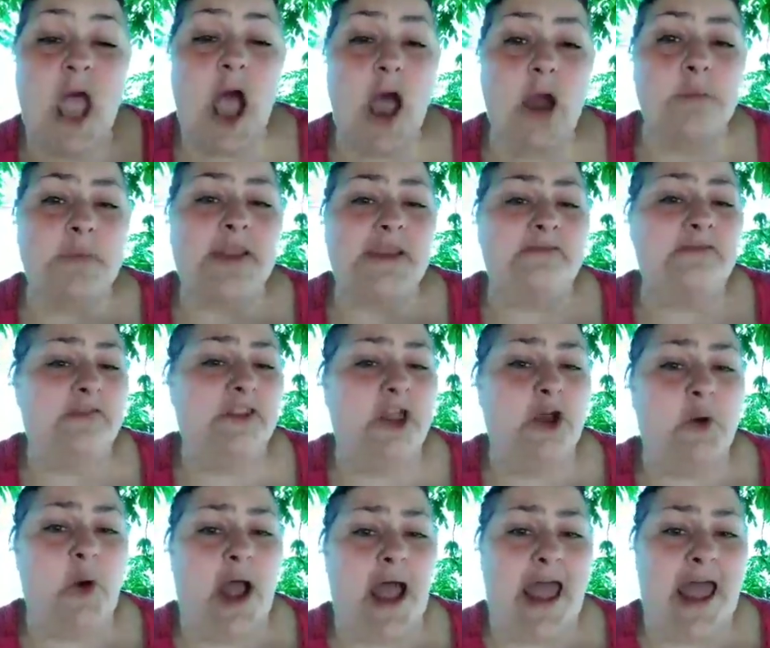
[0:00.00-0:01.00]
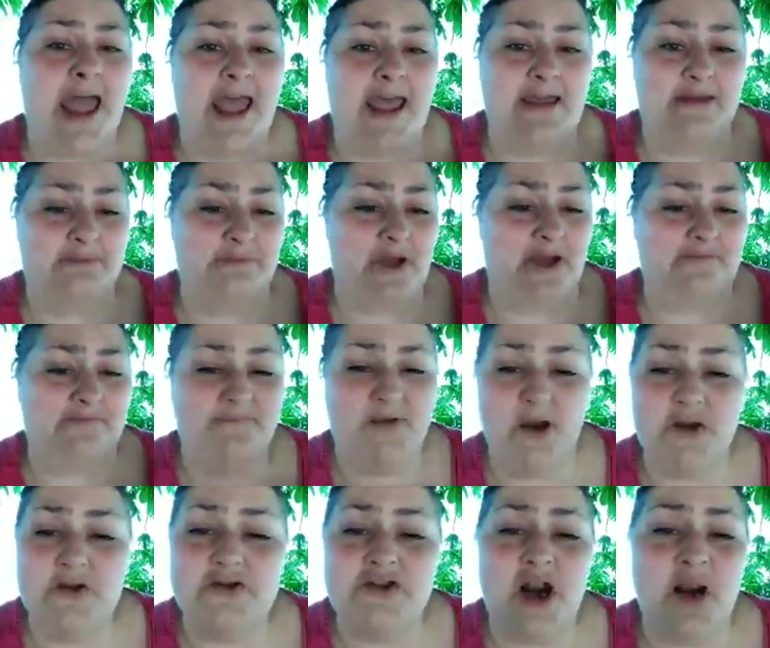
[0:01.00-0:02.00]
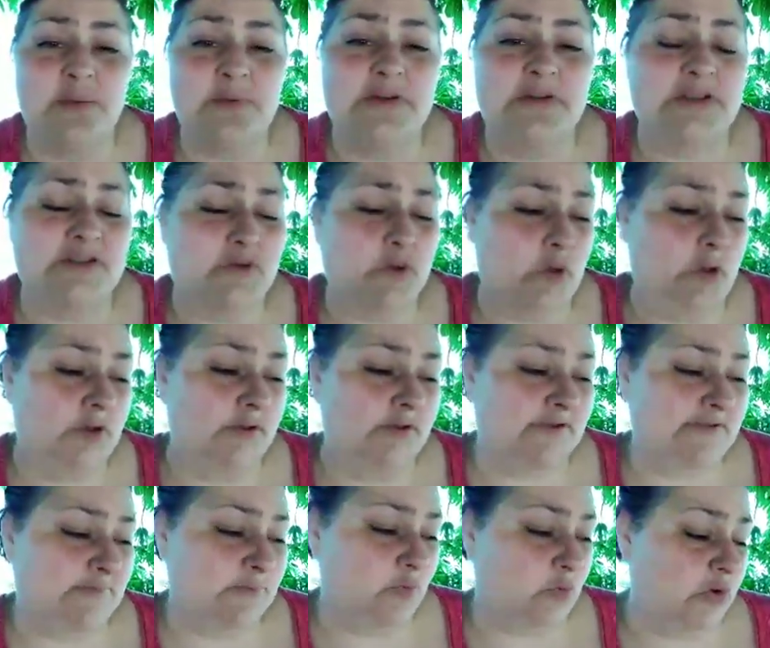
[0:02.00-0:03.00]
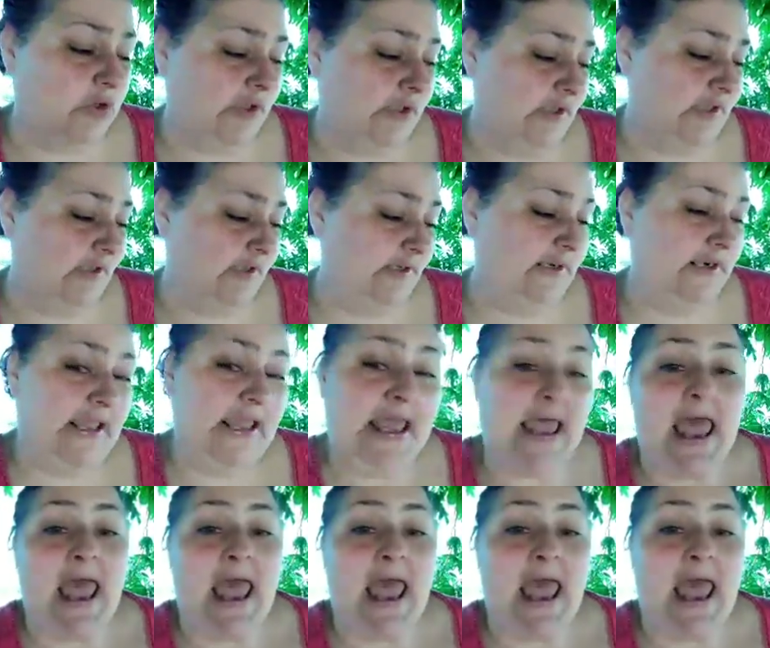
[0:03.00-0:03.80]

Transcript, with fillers: Um, even though I had my phone drop in the toilet this morning,